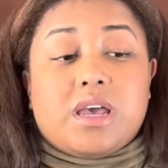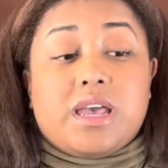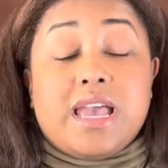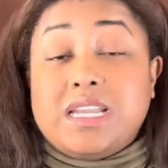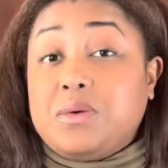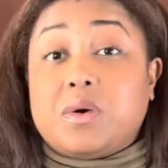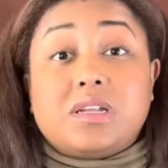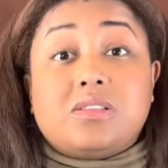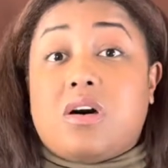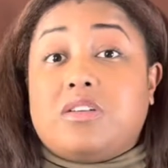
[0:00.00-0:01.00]
anyone
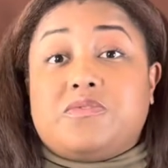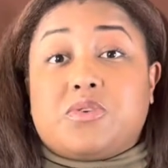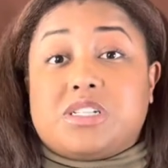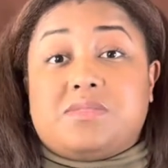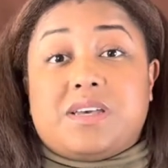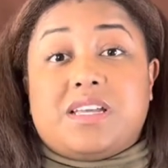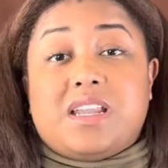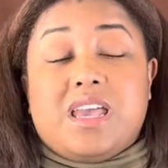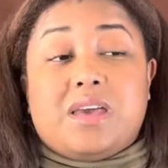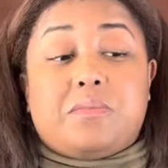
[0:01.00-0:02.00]
in law enforcement,
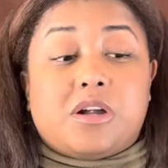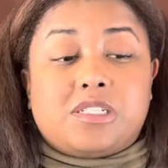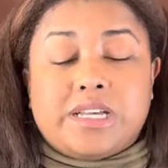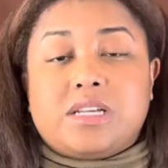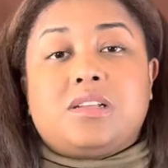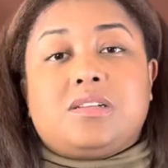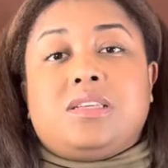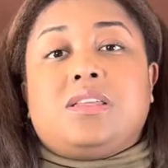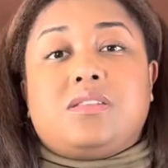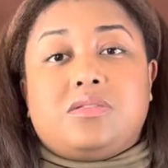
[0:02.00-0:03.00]
and
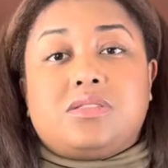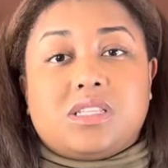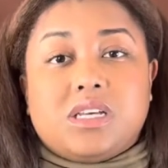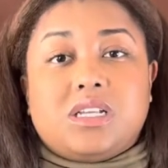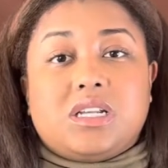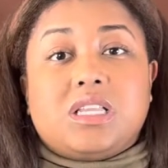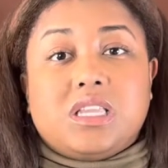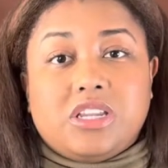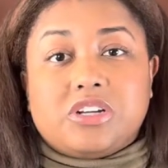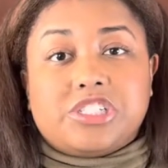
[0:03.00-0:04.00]
particularly those in
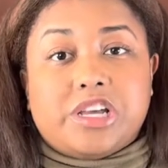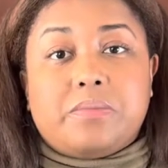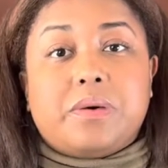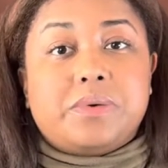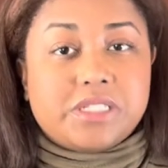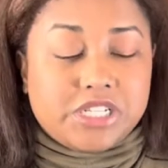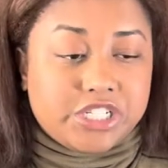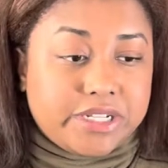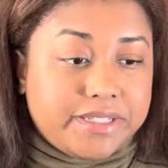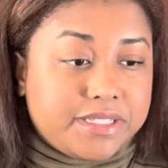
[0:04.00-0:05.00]
leadership
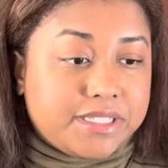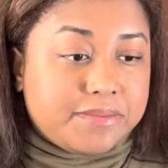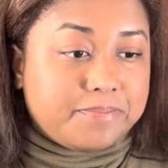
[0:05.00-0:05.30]
positions.